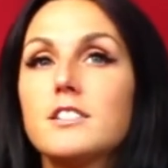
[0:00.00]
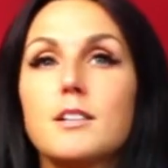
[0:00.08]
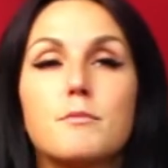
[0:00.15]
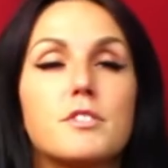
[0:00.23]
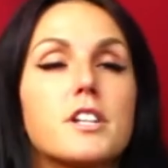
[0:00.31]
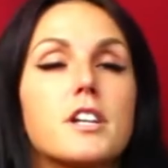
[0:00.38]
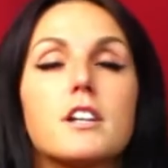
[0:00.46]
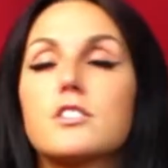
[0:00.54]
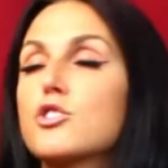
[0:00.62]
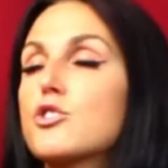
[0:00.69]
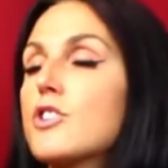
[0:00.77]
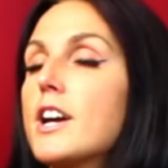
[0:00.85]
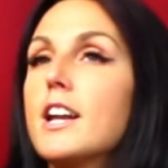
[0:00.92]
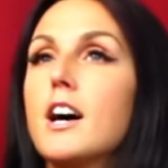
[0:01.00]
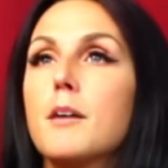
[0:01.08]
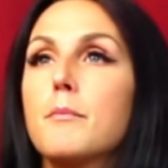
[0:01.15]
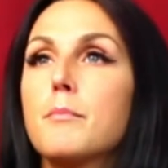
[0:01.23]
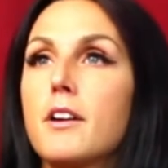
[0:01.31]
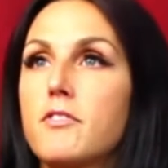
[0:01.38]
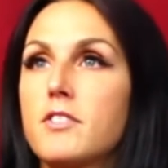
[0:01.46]
I'm just gonna straight up
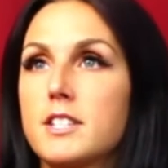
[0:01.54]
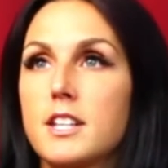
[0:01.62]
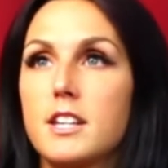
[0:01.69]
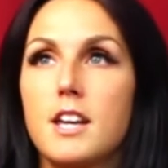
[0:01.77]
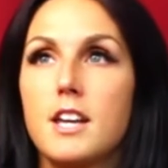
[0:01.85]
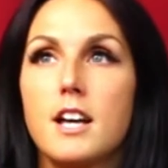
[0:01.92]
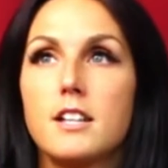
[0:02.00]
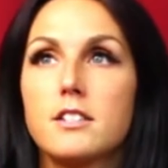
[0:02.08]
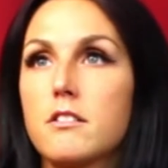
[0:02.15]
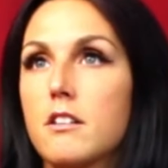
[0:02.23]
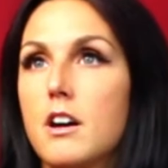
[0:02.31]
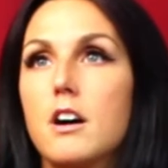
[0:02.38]
if it's a yes or a no.